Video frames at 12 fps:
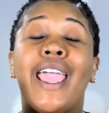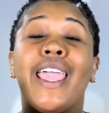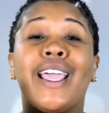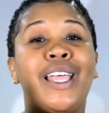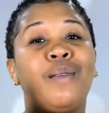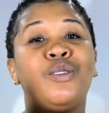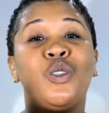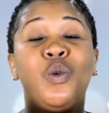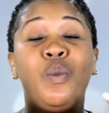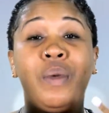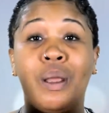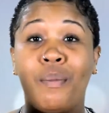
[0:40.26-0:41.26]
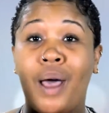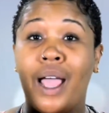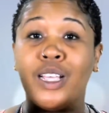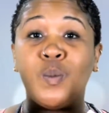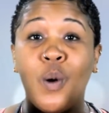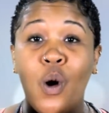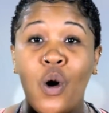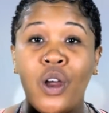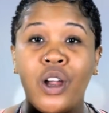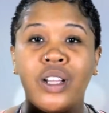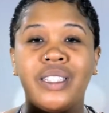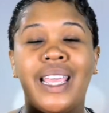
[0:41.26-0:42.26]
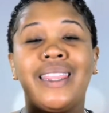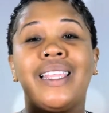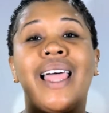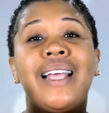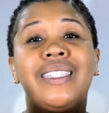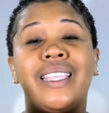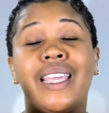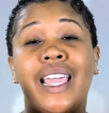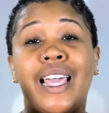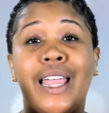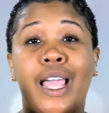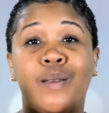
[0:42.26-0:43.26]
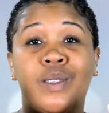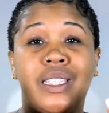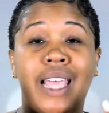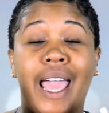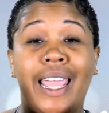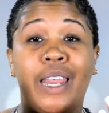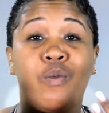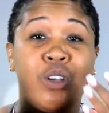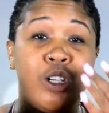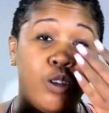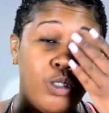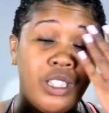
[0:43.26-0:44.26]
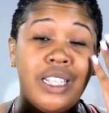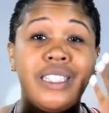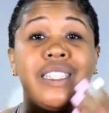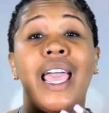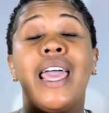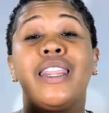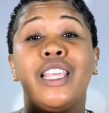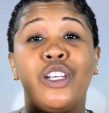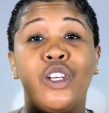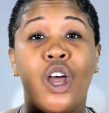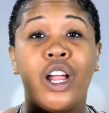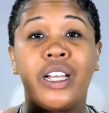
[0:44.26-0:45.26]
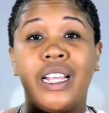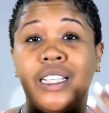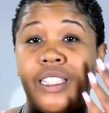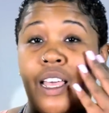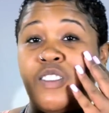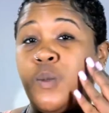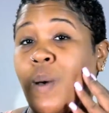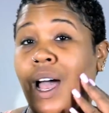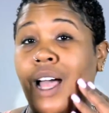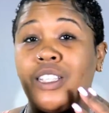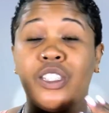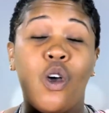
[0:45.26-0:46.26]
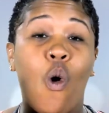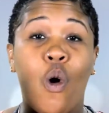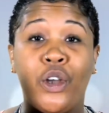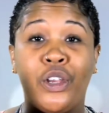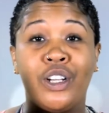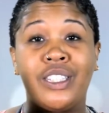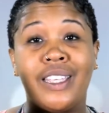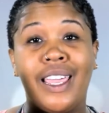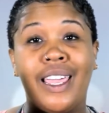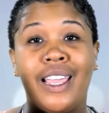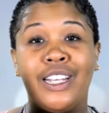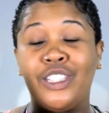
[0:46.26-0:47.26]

it claims to minimize pores, and the last thing it claims is that it reduces the darkness of spots on your skin.